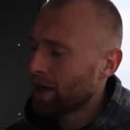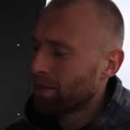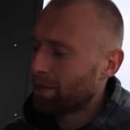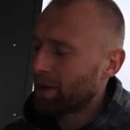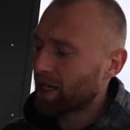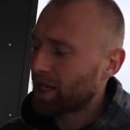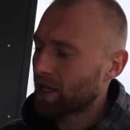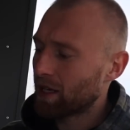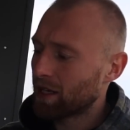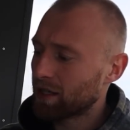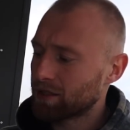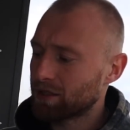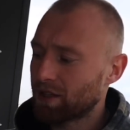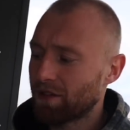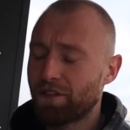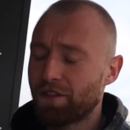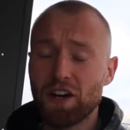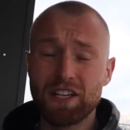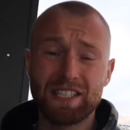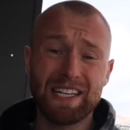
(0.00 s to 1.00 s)
because
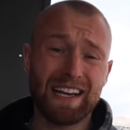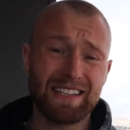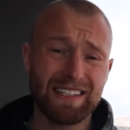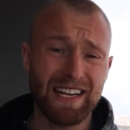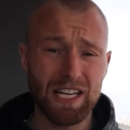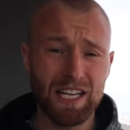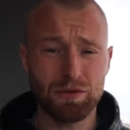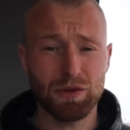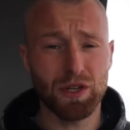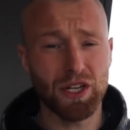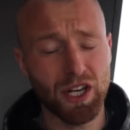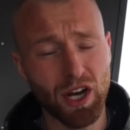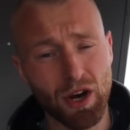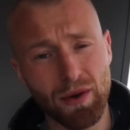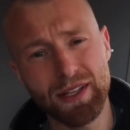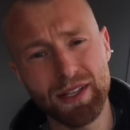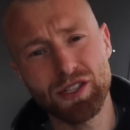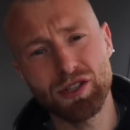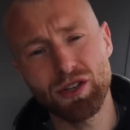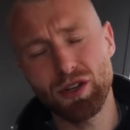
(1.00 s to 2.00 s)
the first exercise we're gonna
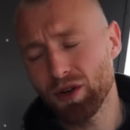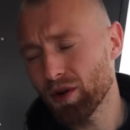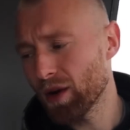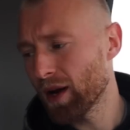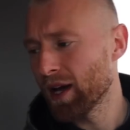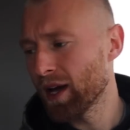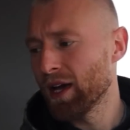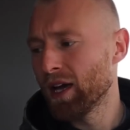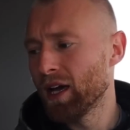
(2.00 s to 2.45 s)
go into